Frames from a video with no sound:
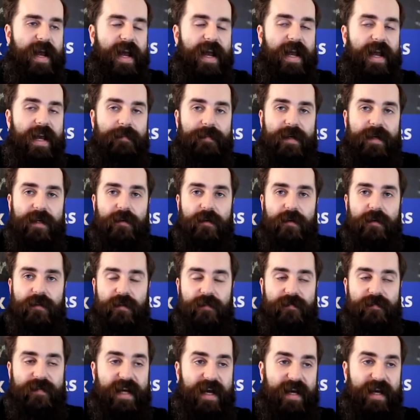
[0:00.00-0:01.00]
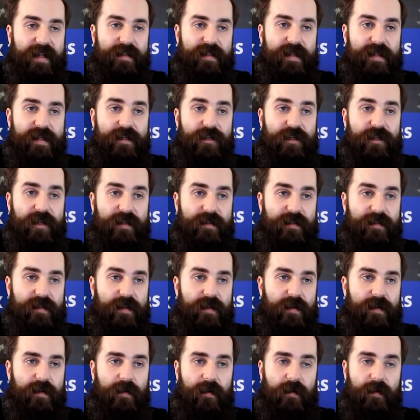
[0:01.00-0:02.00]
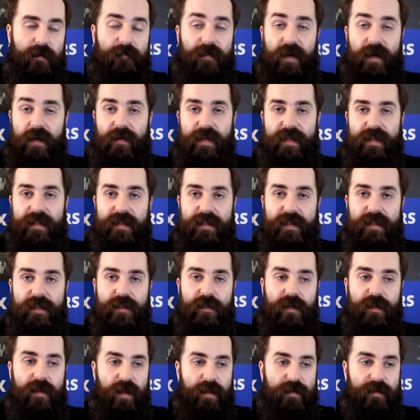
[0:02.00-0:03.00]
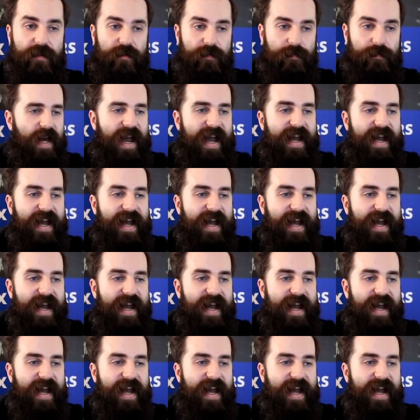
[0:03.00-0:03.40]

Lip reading: and because of that, he just violated the challenge.